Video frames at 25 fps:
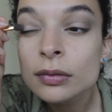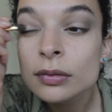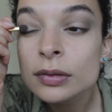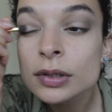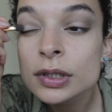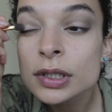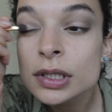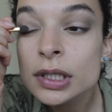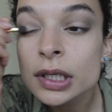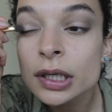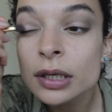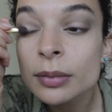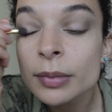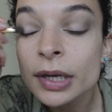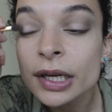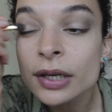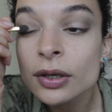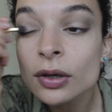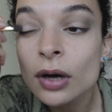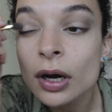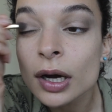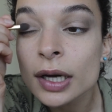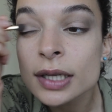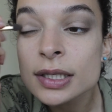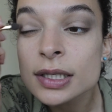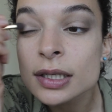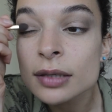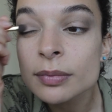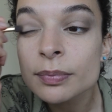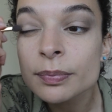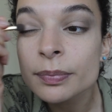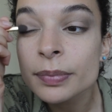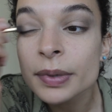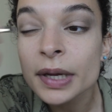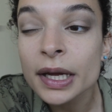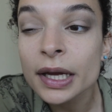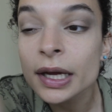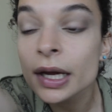Just going to make your eyes look
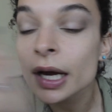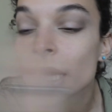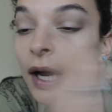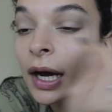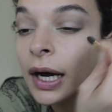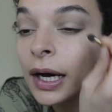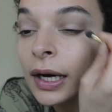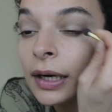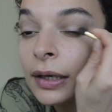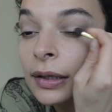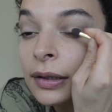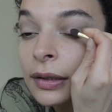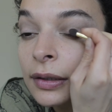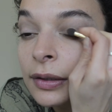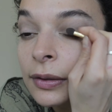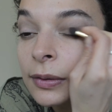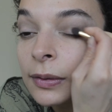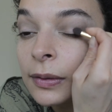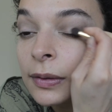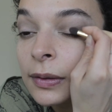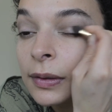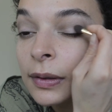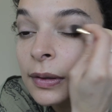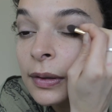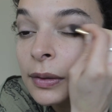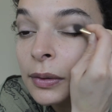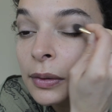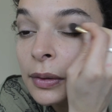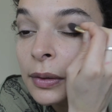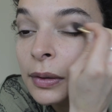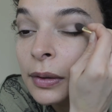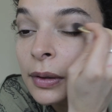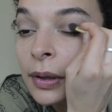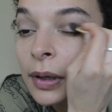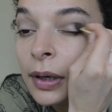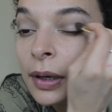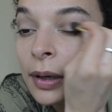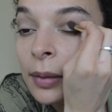bigger.
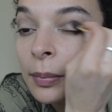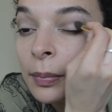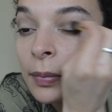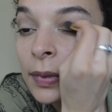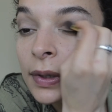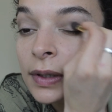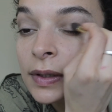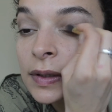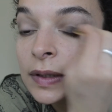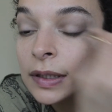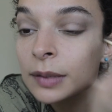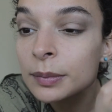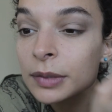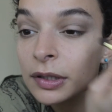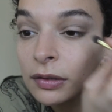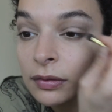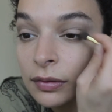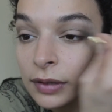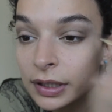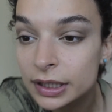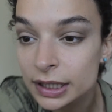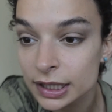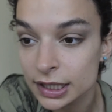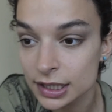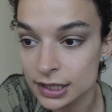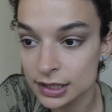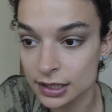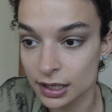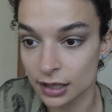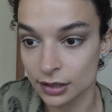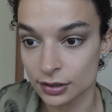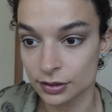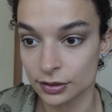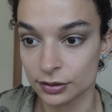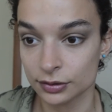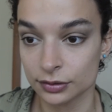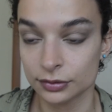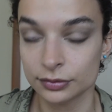It's going to be really
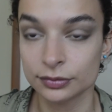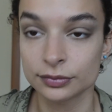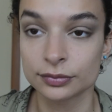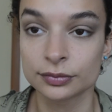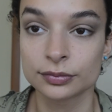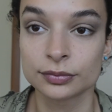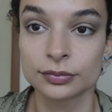subtle.